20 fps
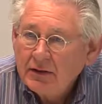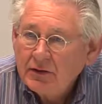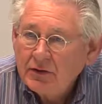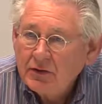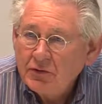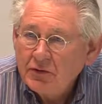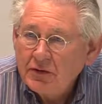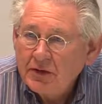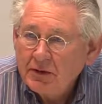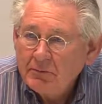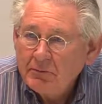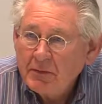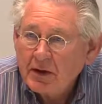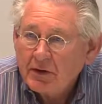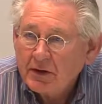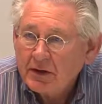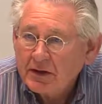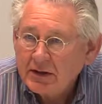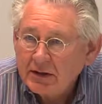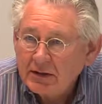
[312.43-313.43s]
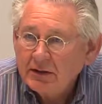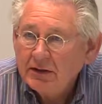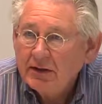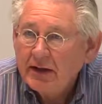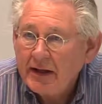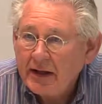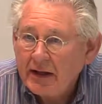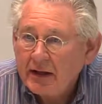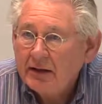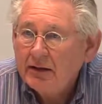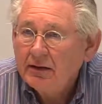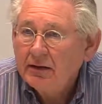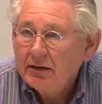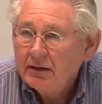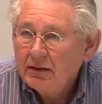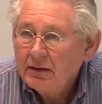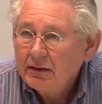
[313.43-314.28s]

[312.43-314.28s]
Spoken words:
to the American-led